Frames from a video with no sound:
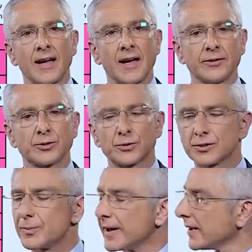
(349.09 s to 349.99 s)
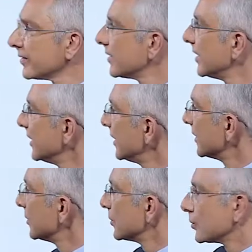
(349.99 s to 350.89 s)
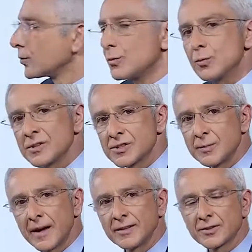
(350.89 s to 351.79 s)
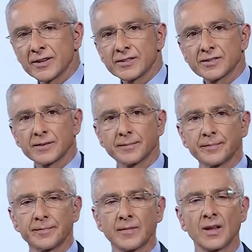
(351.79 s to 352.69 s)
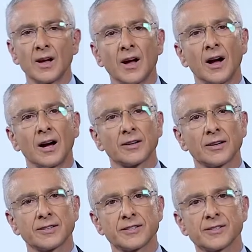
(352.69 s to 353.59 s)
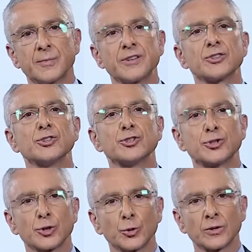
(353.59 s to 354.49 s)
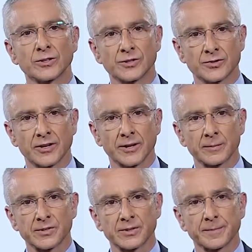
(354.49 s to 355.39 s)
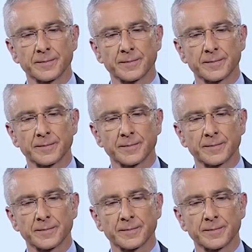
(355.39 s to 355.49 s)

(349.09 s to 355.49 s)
Having talked about the risk matrix, I'd like to just mention two extremes.